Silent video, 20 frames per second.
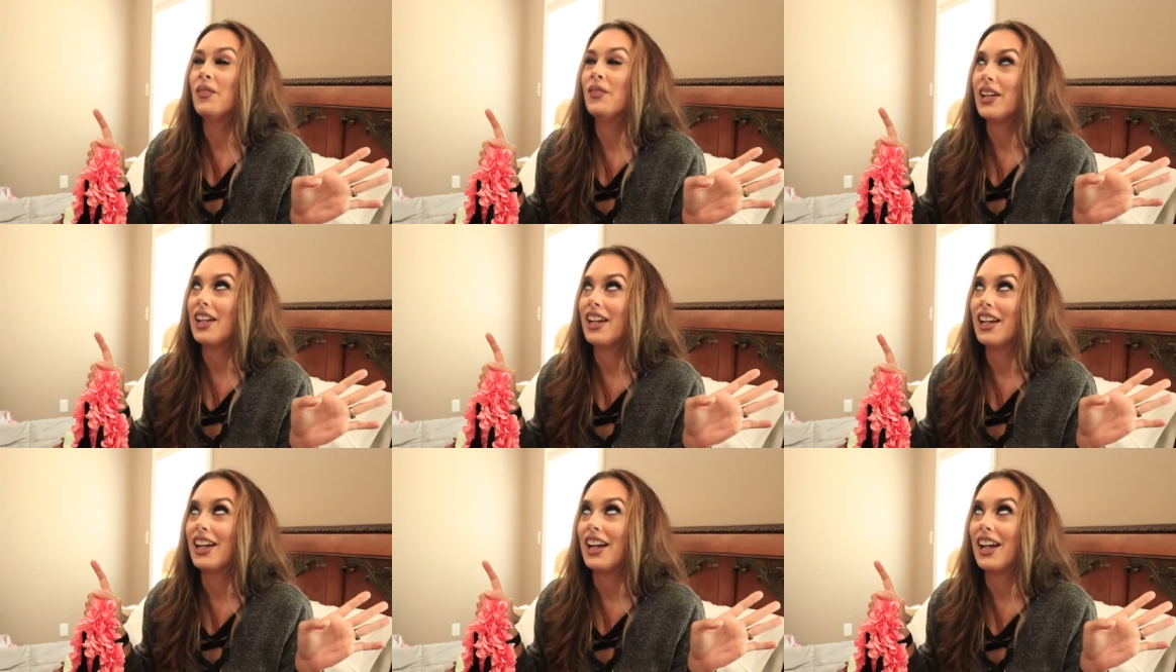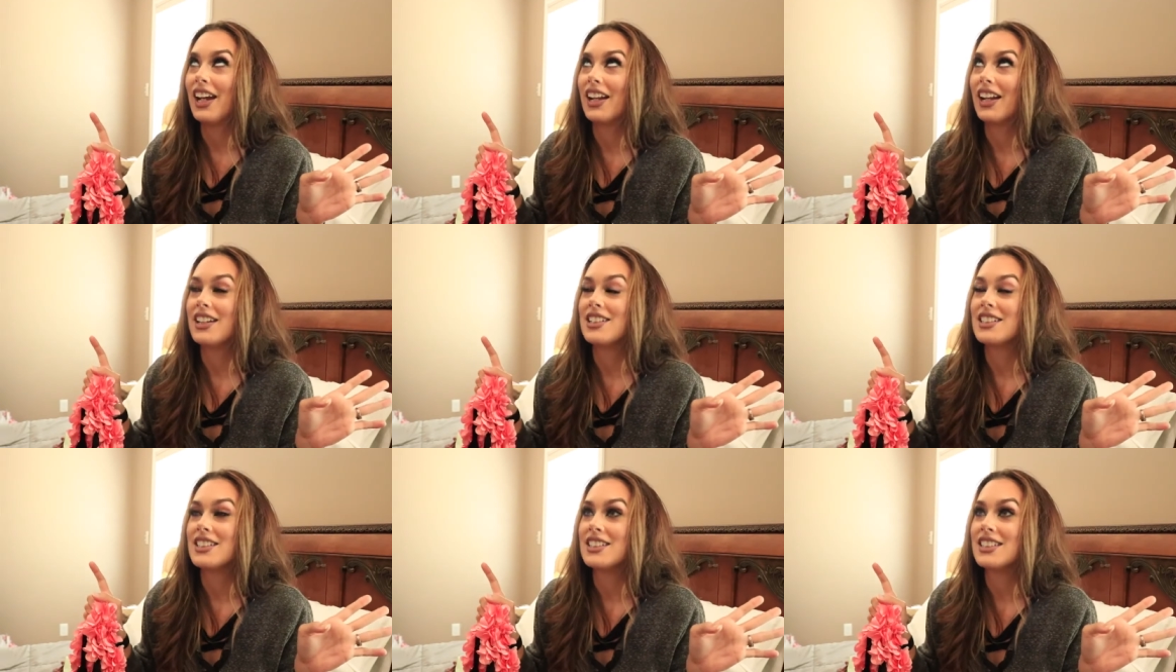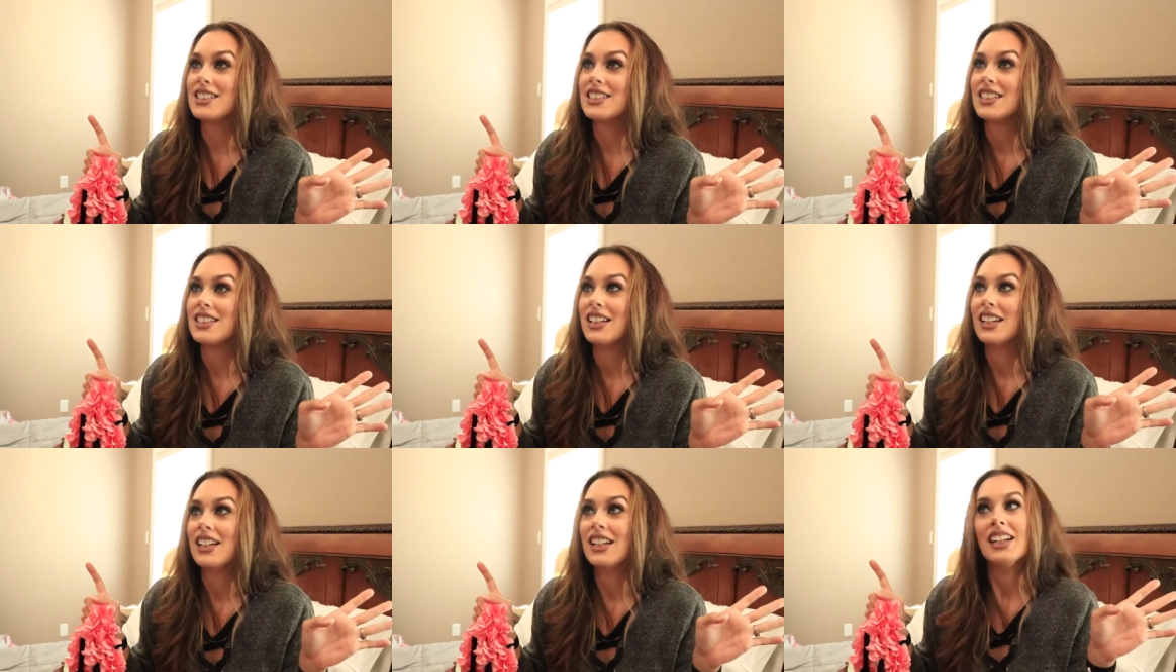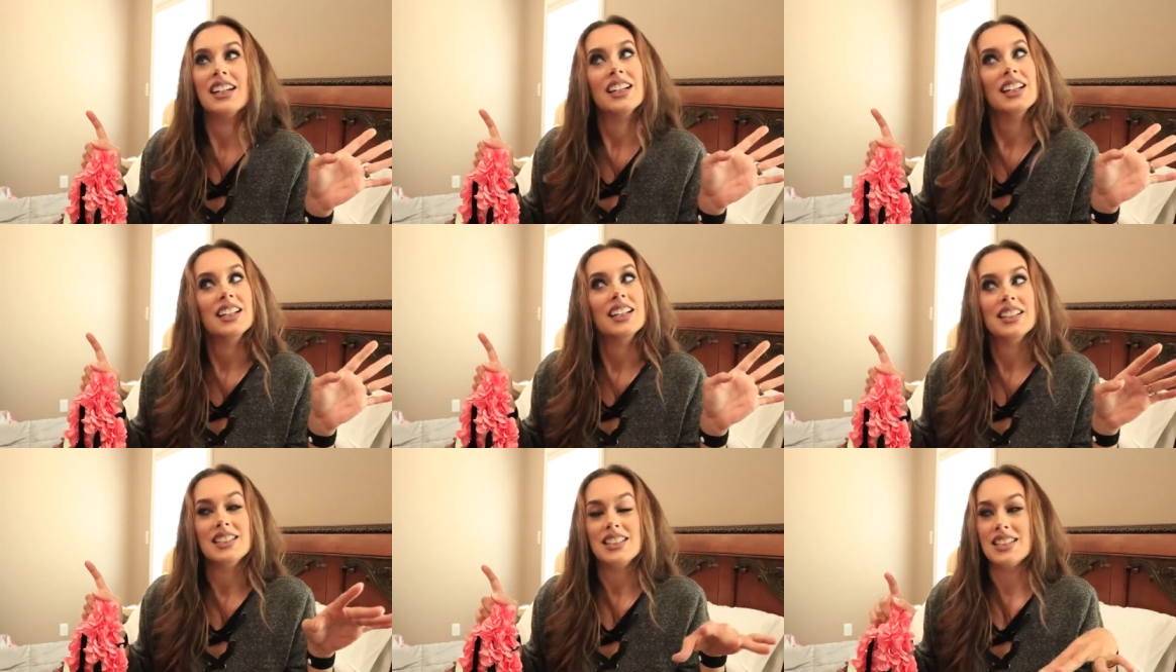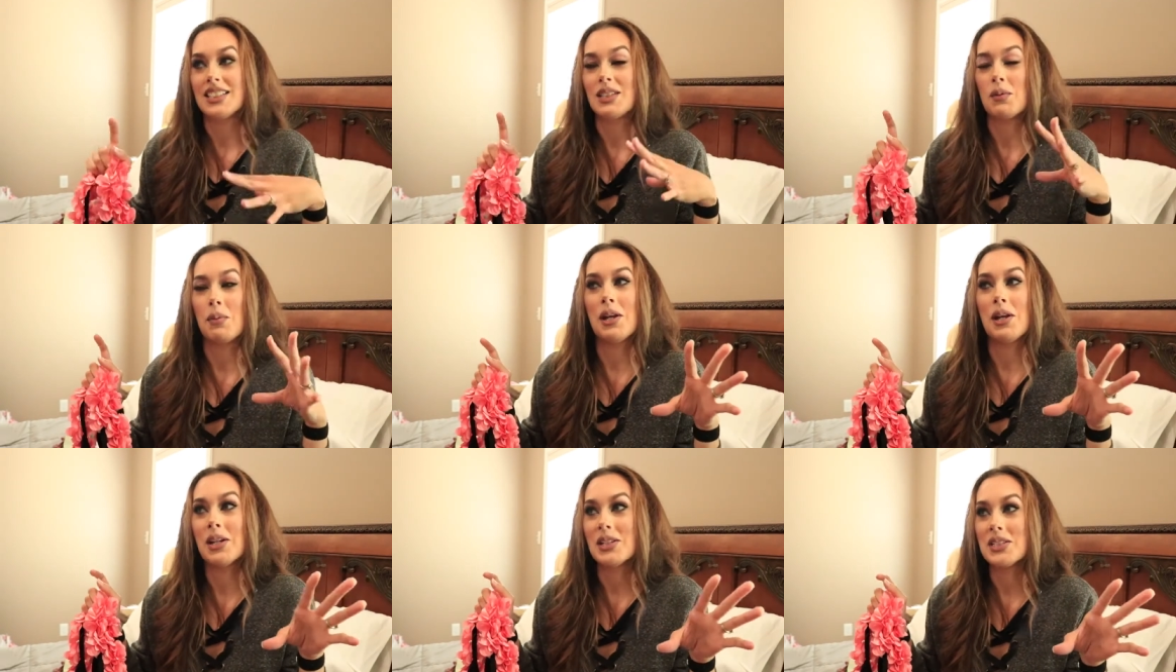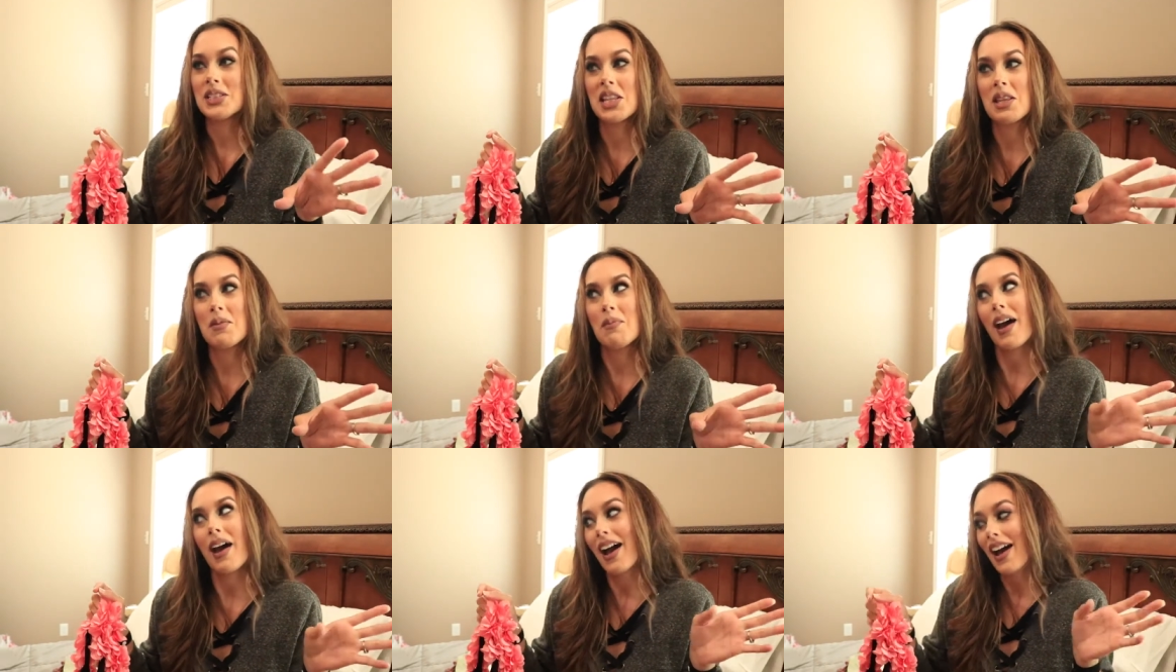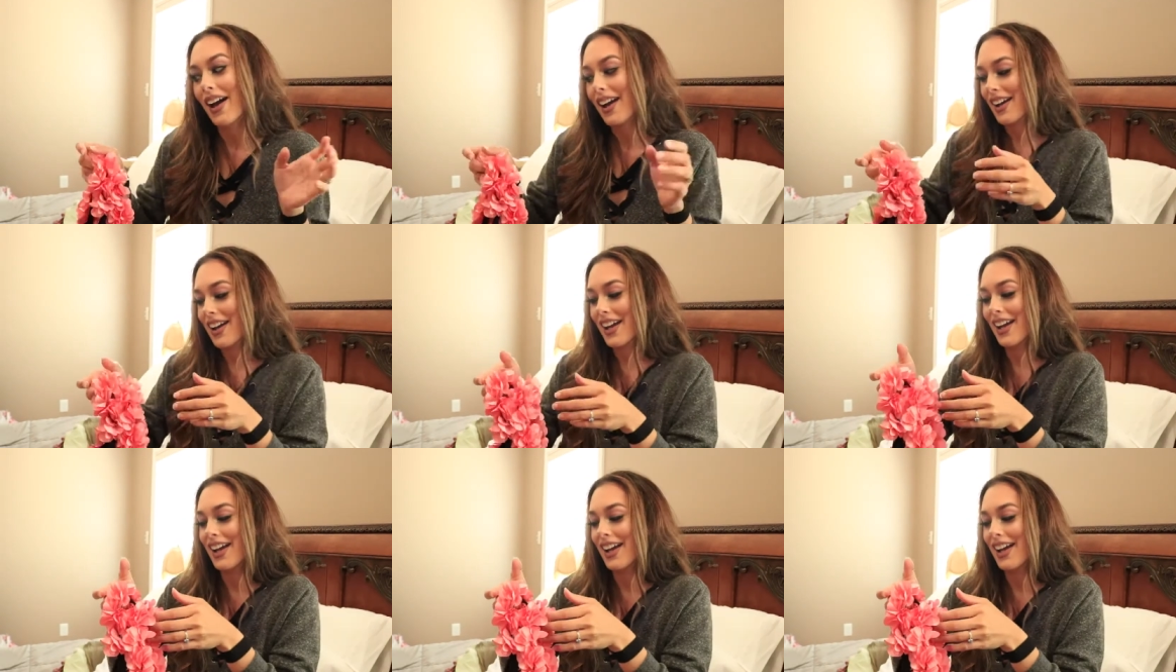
me, and it just disappears in the back.